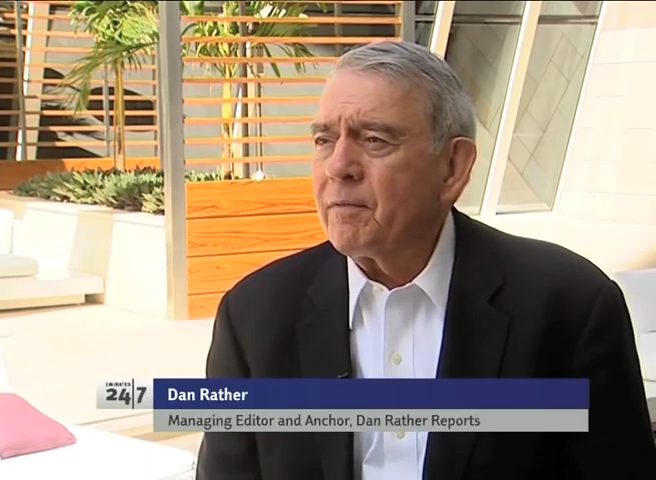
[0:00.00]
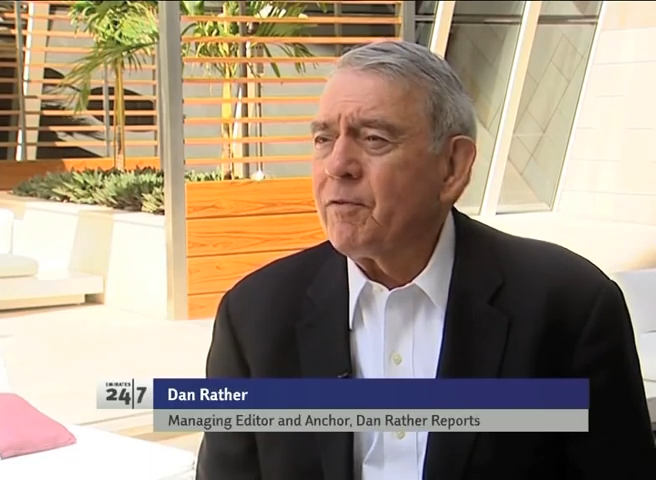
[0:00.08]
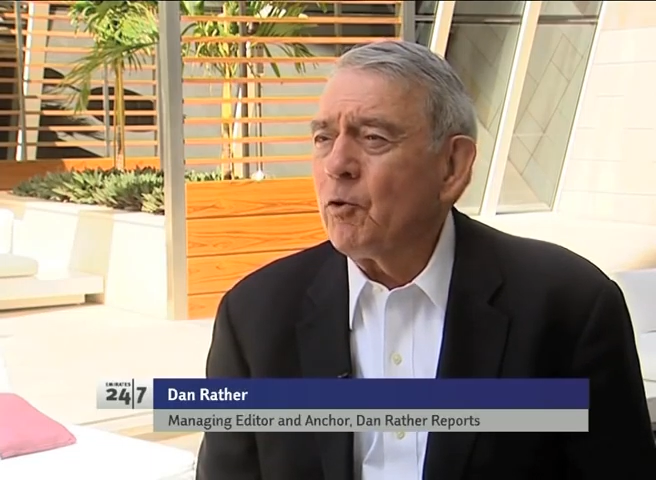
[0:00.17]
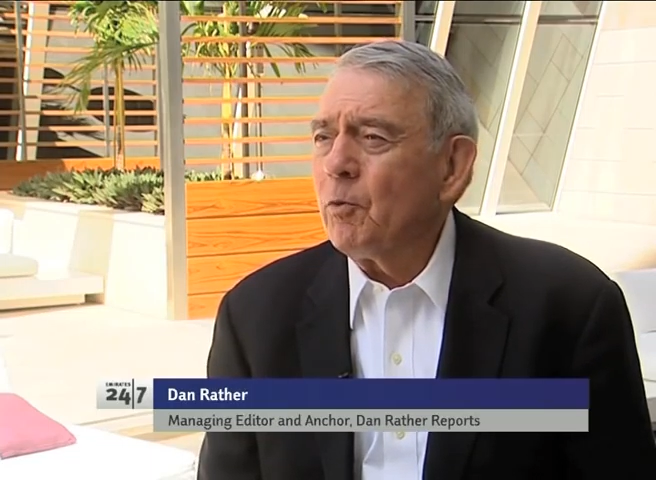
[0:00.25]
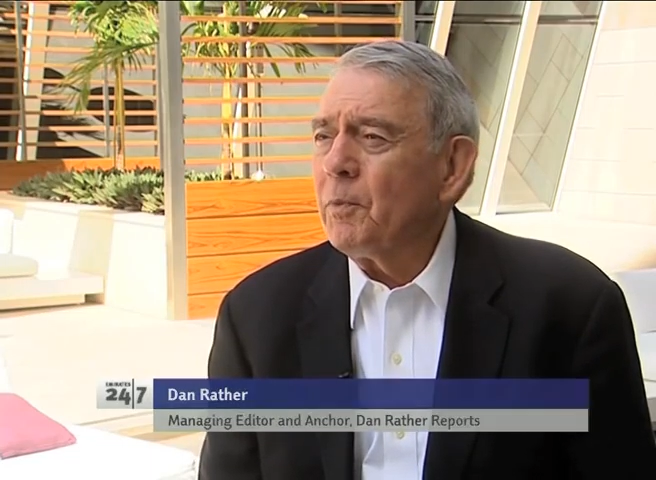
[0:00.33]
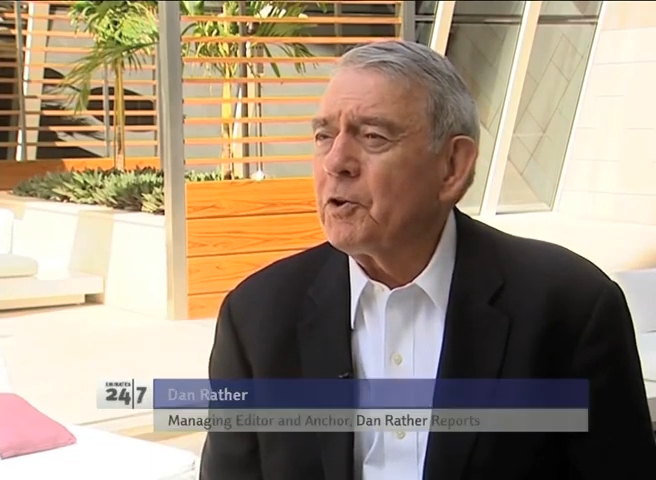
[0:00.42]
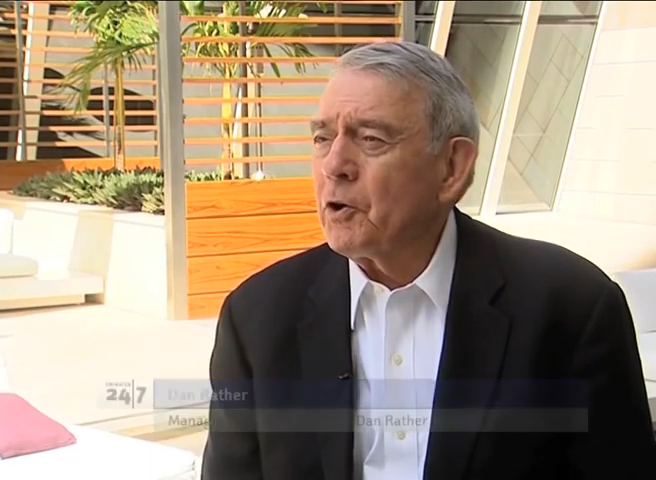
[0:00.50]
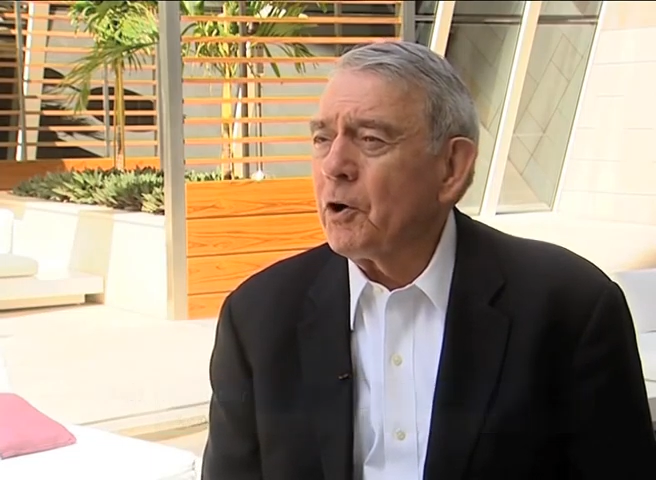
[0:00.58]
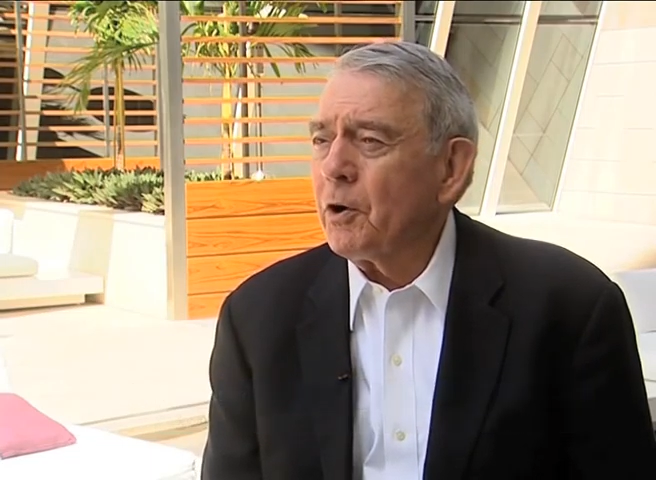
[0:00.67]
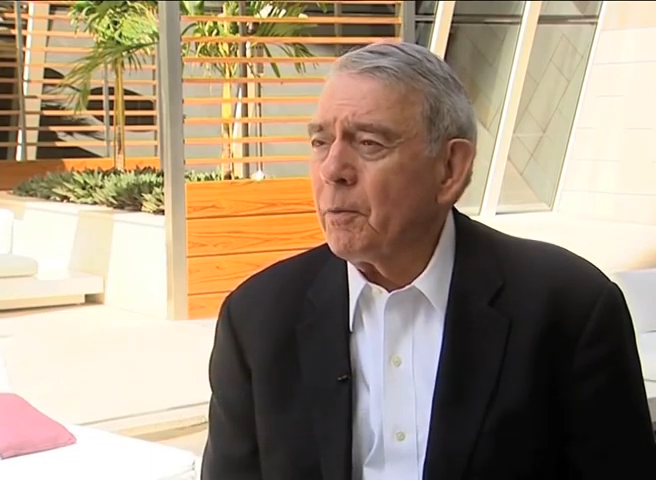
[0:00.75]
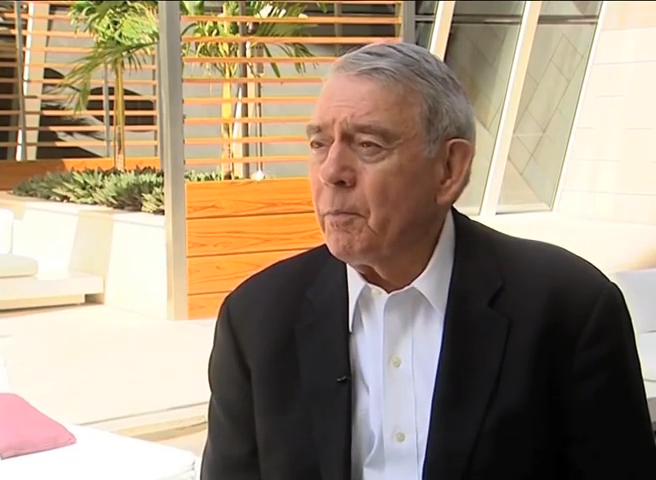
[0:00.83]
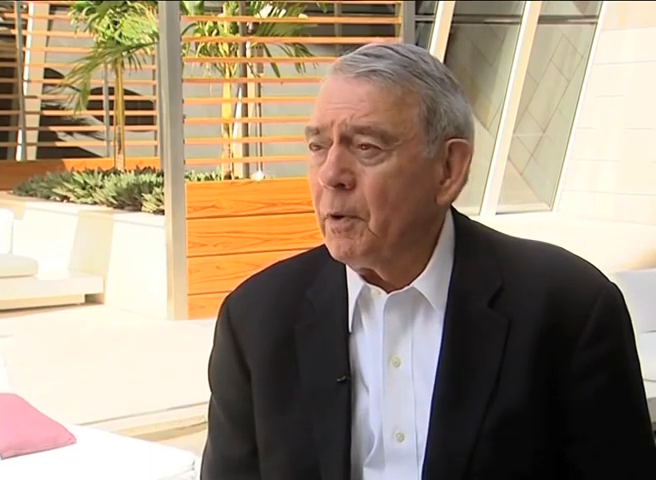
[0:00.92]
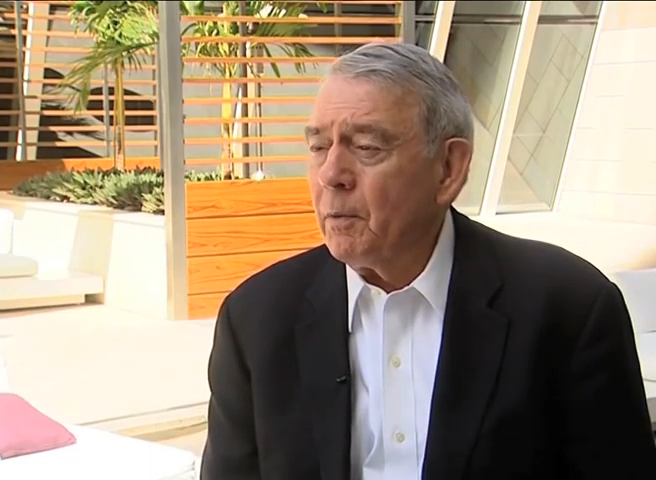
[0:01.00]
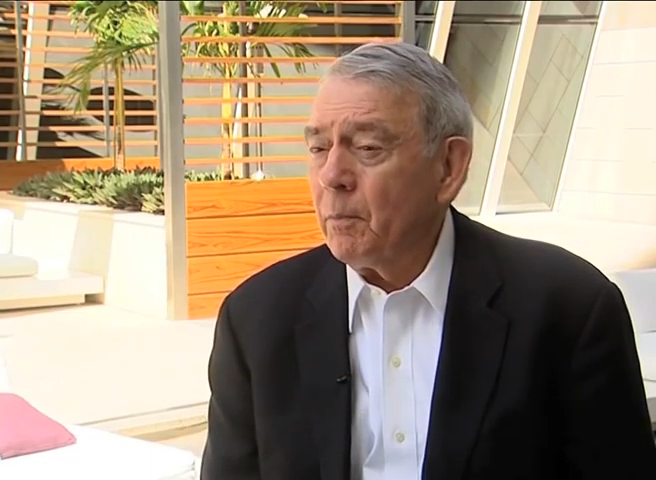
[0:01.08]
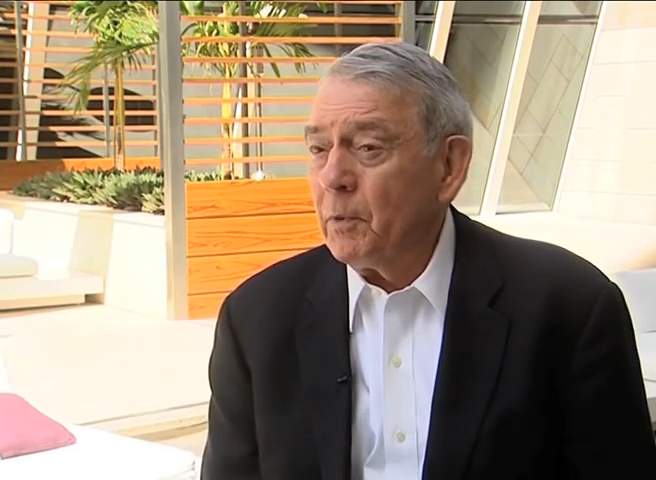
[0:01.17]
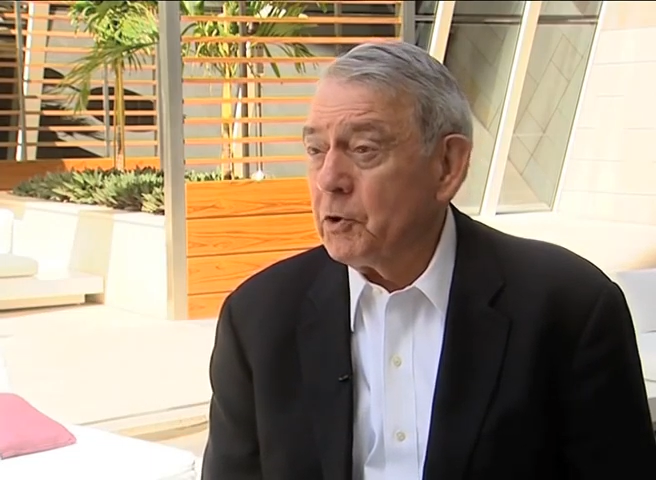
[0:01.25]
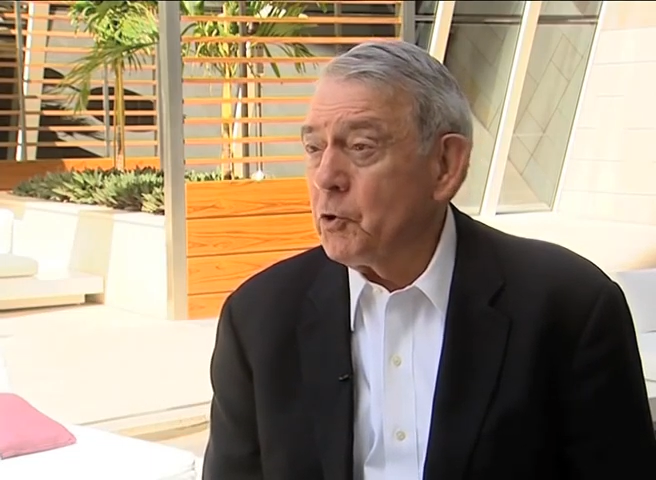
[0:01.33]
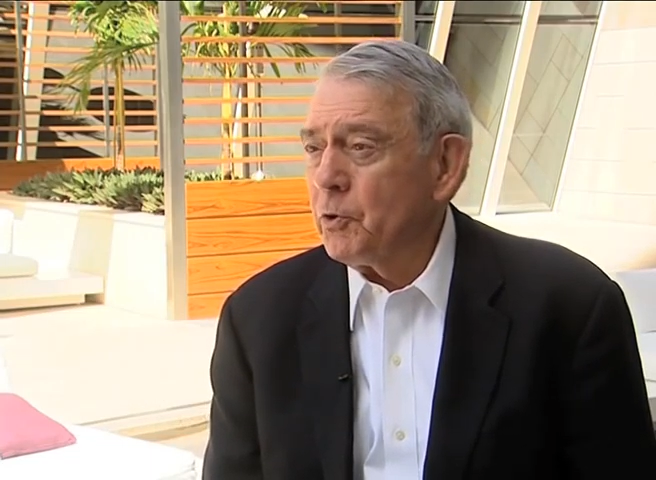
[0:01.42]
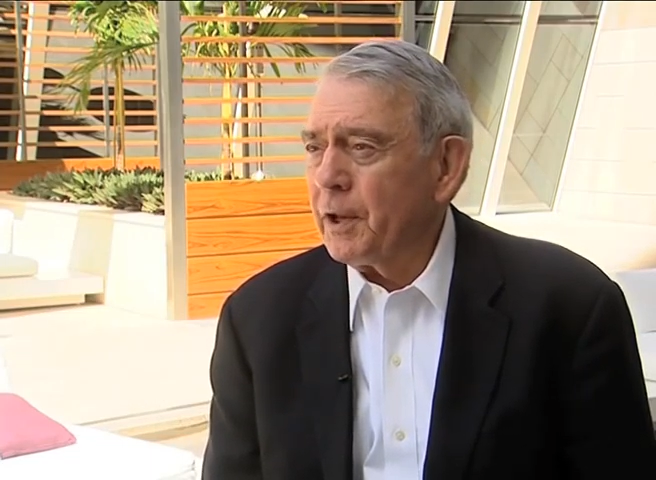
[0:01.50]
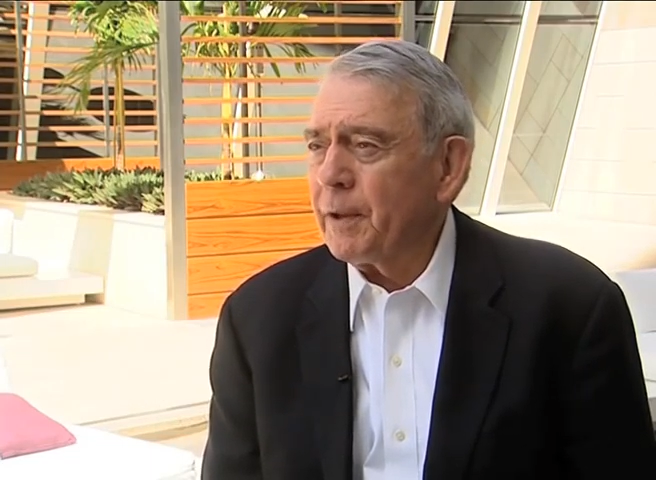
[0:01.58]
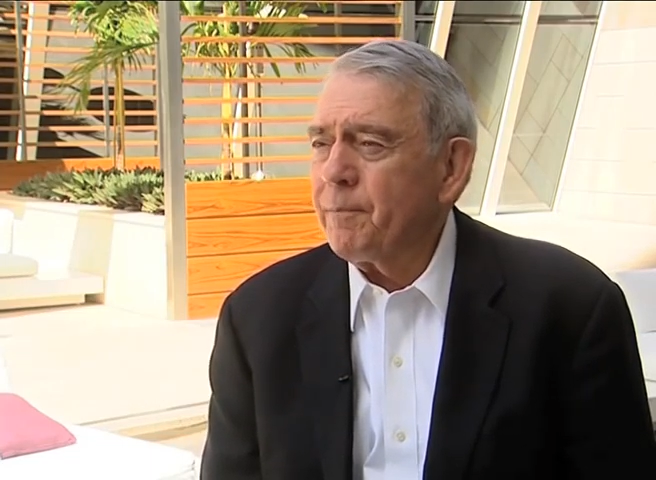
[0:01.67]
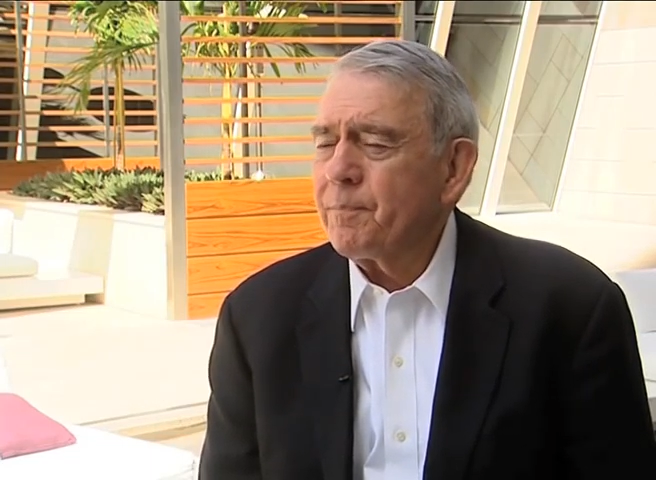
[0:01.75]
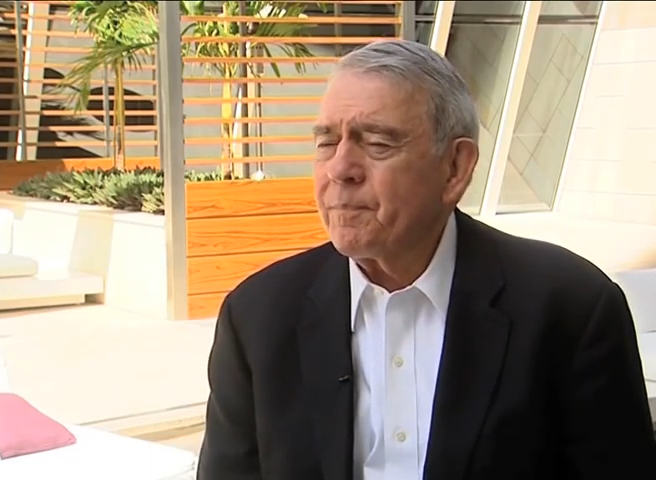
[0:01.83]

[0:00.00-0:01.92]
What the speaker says: full maturity.